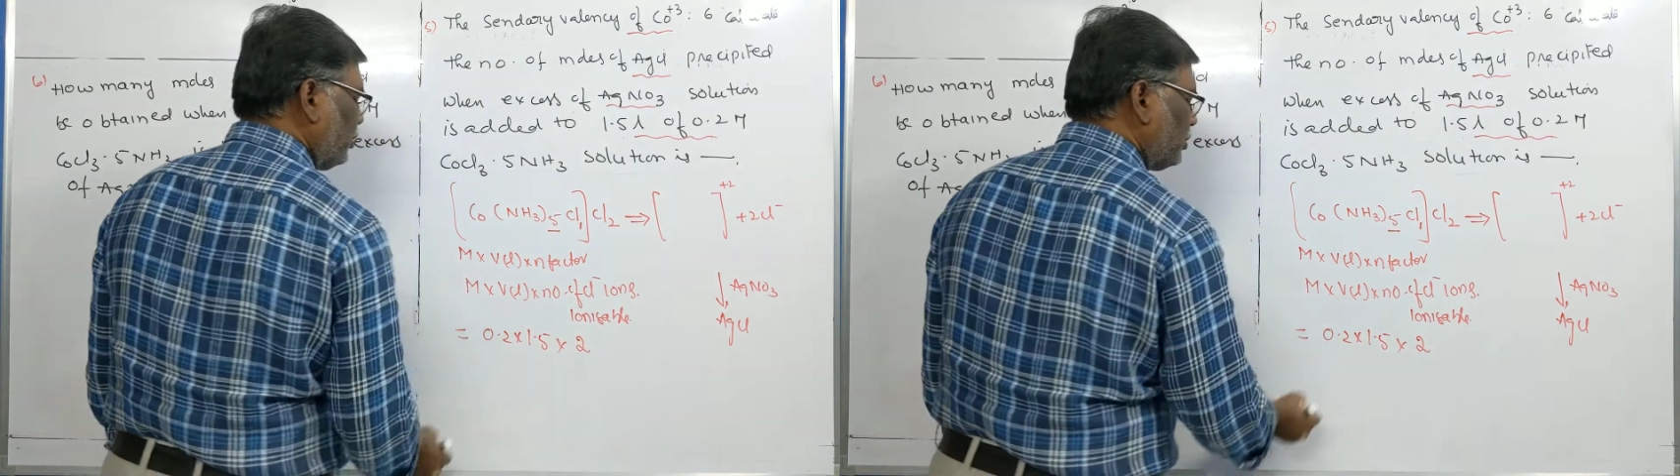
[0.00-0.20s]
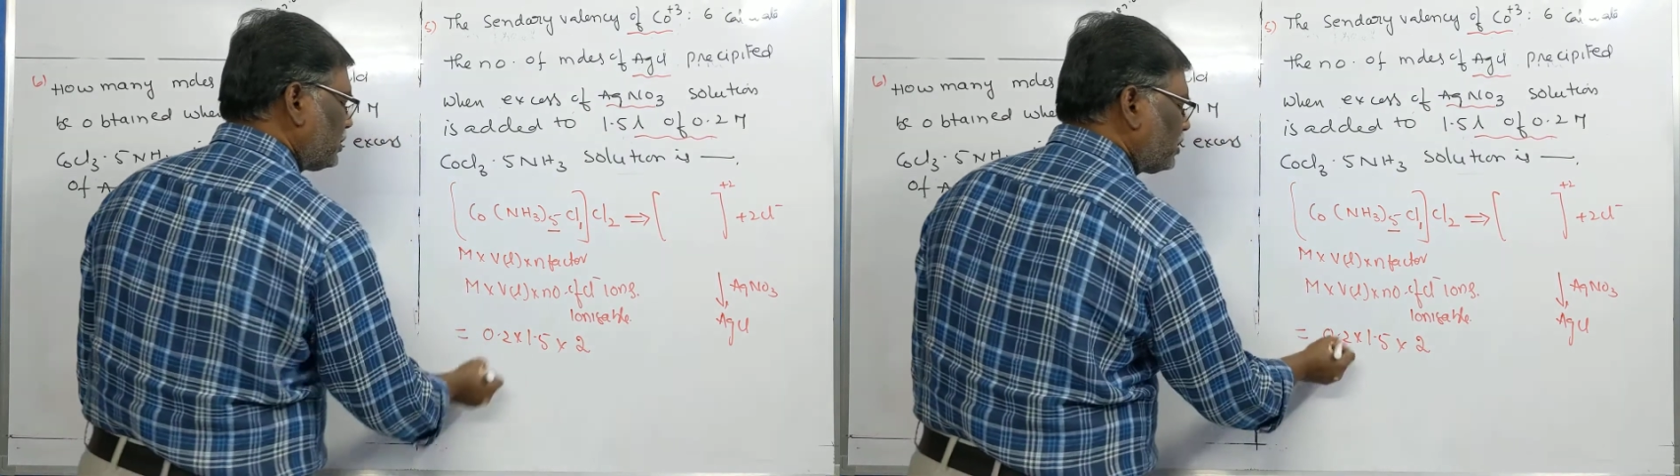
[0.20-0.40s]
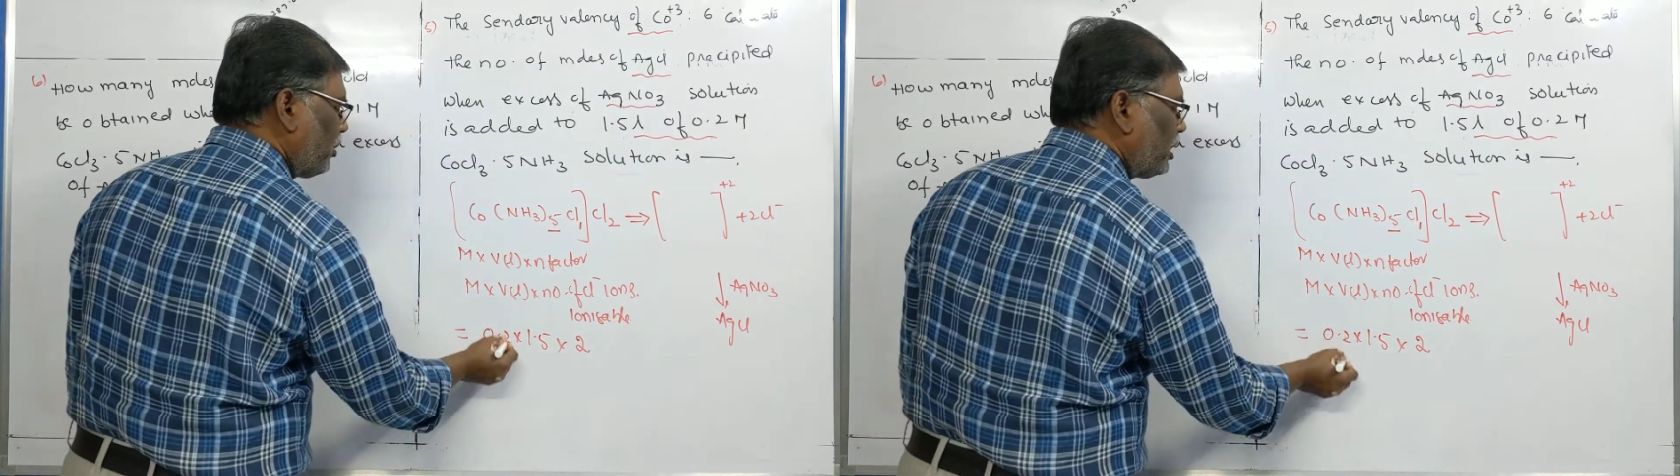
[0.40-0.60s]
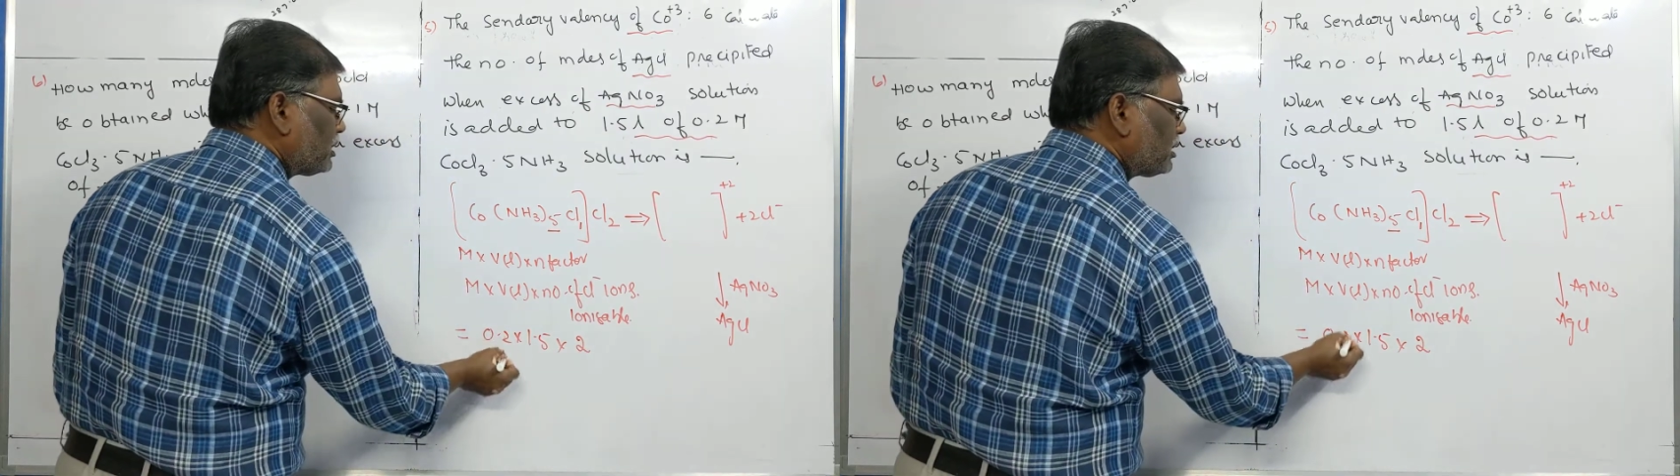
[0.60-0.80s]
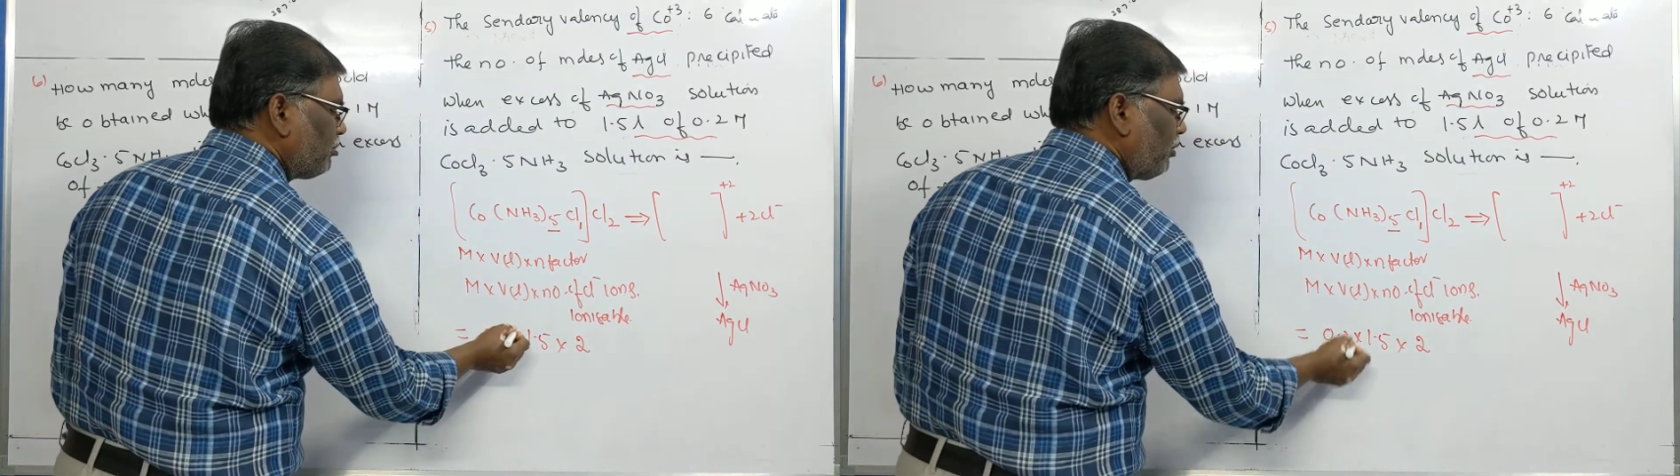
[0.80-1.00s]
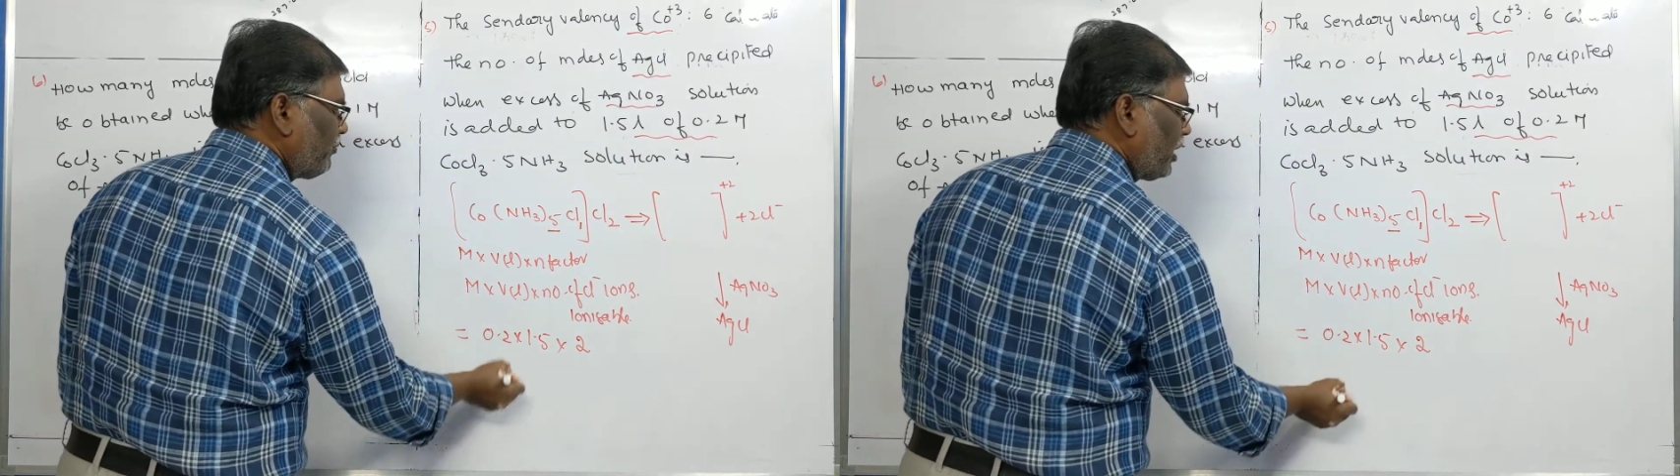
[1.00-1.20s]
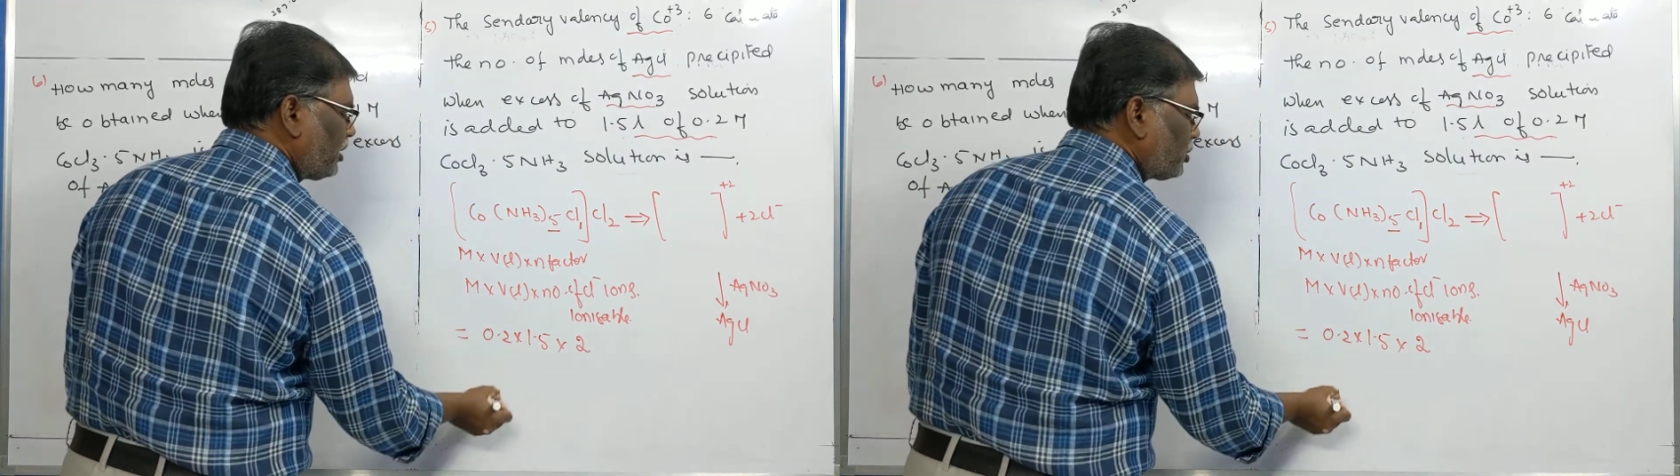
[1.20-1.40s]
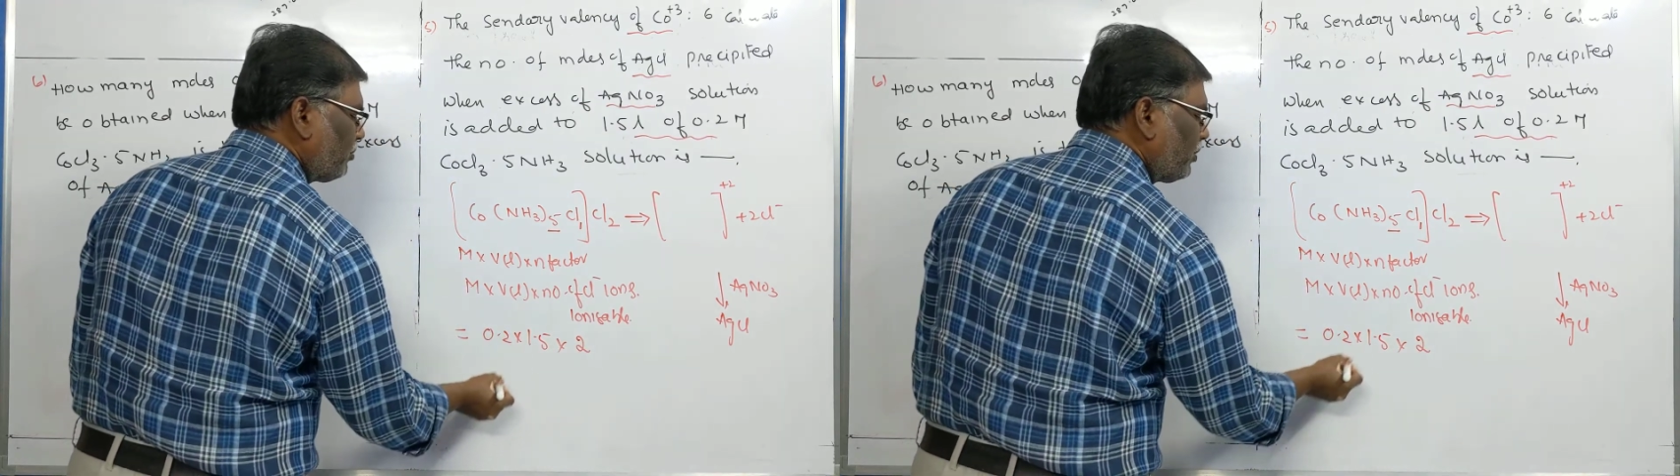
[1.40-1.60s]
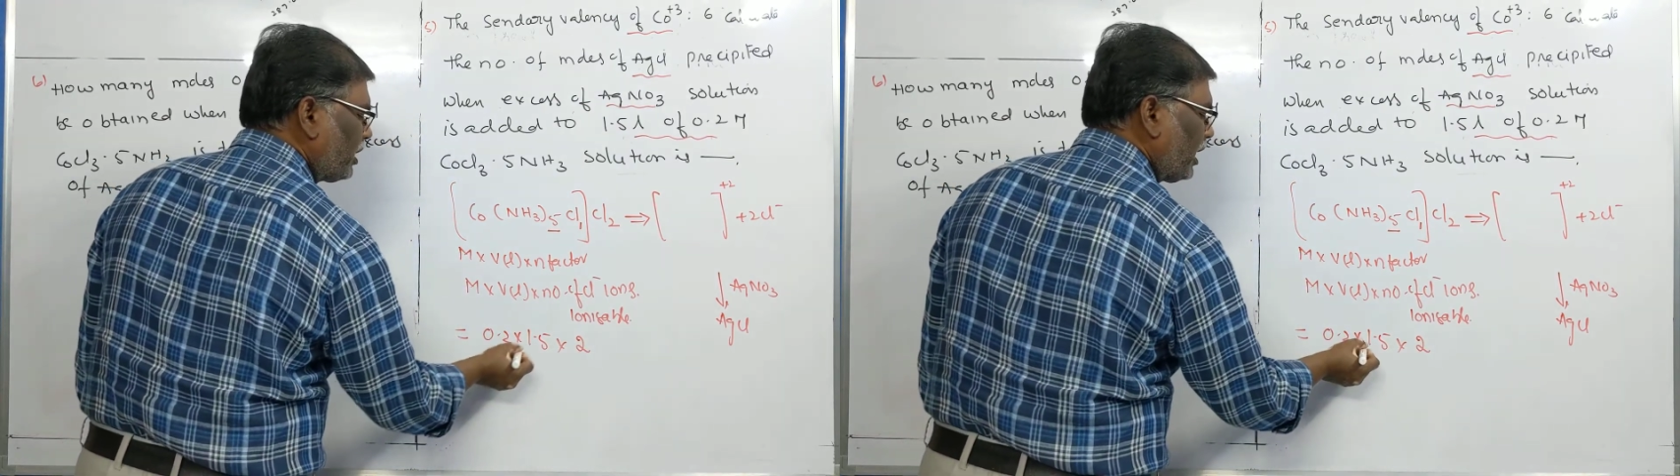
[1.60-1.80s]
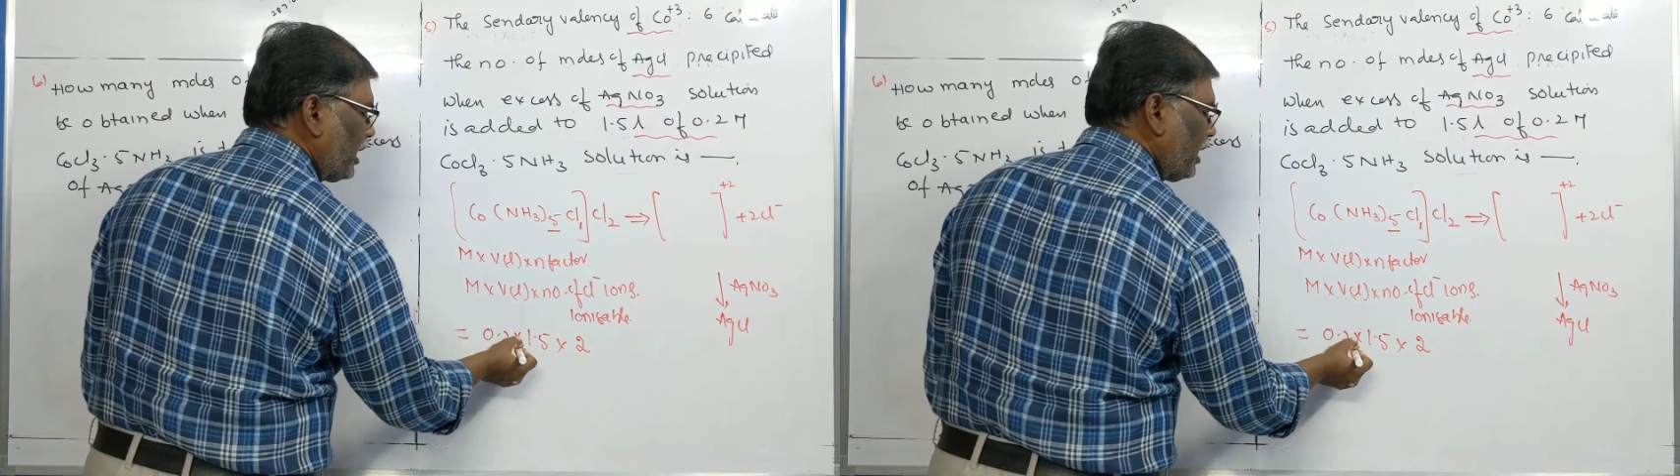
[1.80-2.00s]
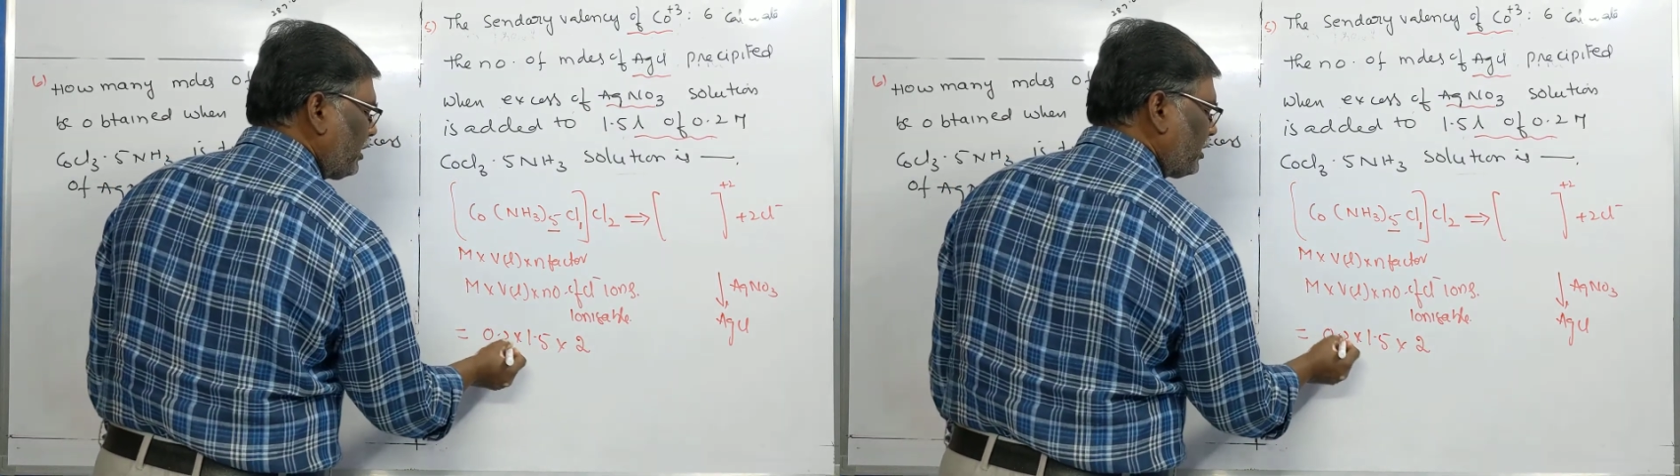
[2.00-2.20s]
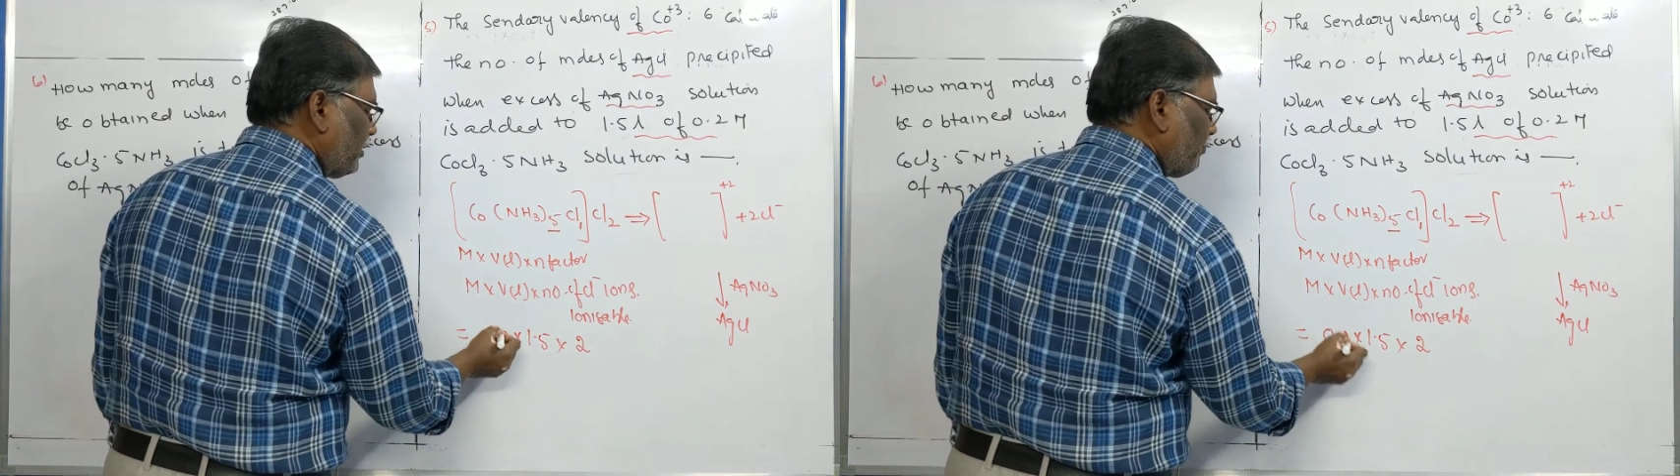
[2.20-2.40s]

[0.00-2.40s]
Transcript: So on simplification we get